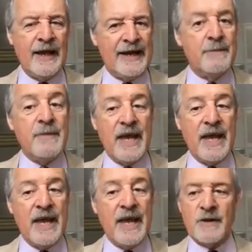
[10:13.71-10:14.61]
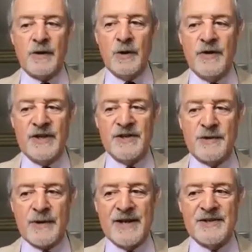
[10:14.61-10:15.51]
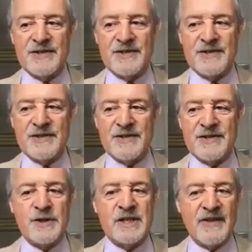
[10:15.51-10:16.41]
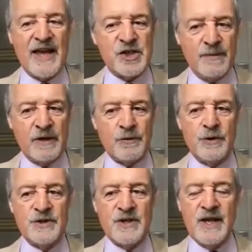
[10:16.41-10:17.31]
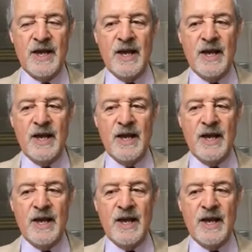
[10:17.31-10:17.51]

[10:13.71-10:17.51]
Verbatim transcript: And it may be that the Houthis' threat to the security of that shipping route